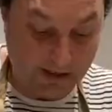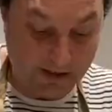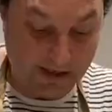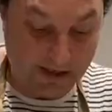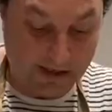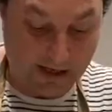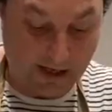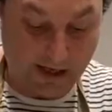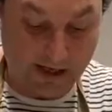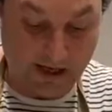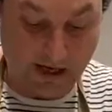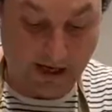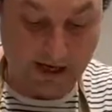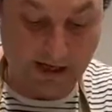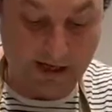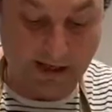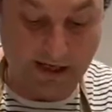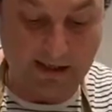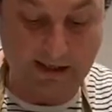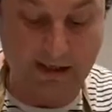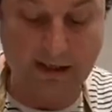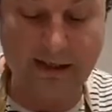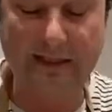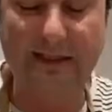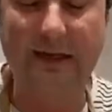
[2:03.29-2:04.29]
I don't
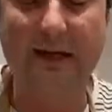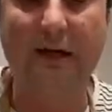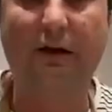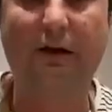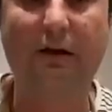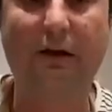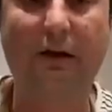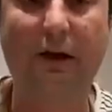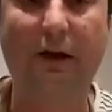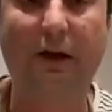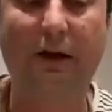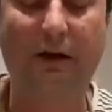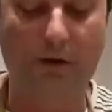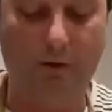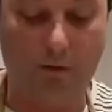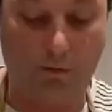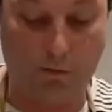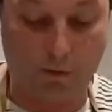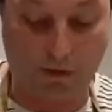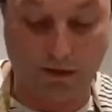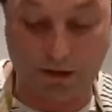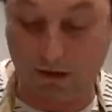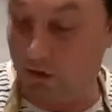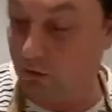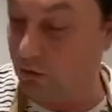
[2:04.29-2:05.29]
necessarily
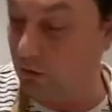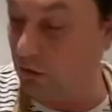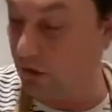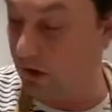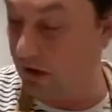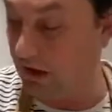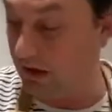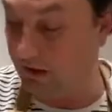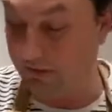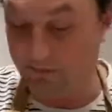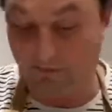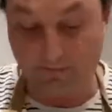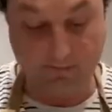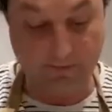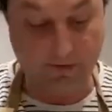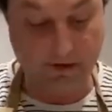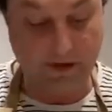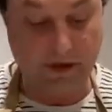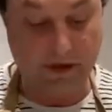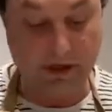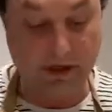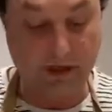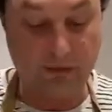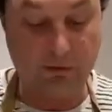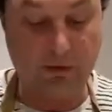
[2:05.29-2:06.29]
want to cook it.
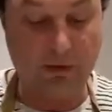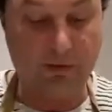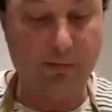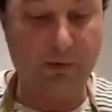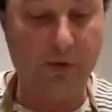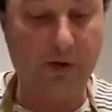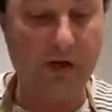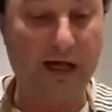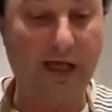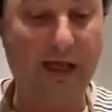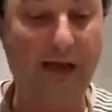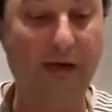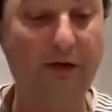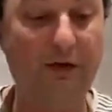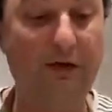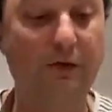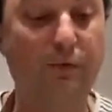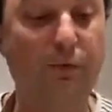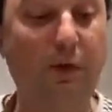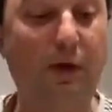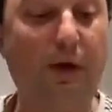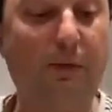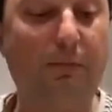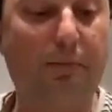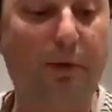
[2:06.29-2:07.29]
I just want to put colour because
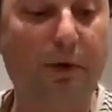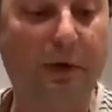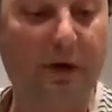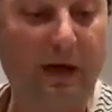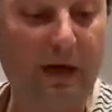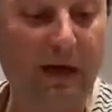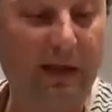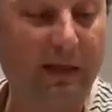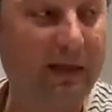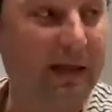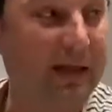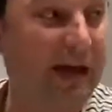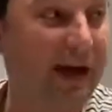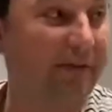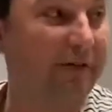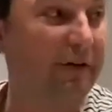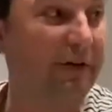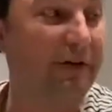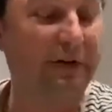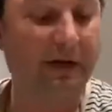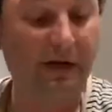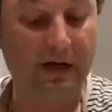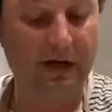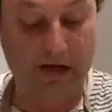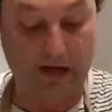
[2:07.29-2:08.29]
when I put it in the
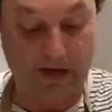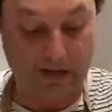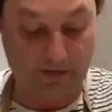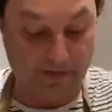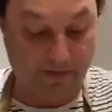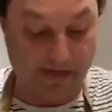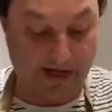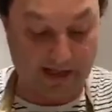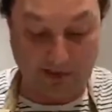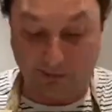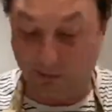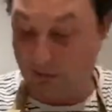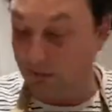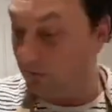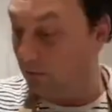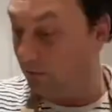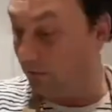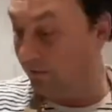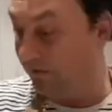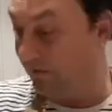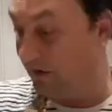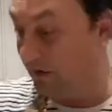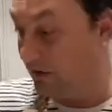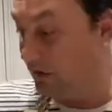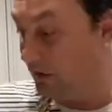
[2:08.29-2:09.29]
oven, that's when it will
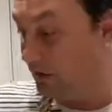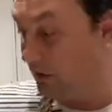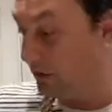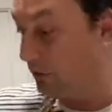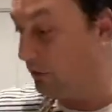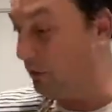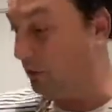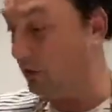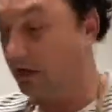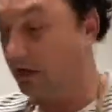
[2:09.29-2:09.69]
finish its cooking.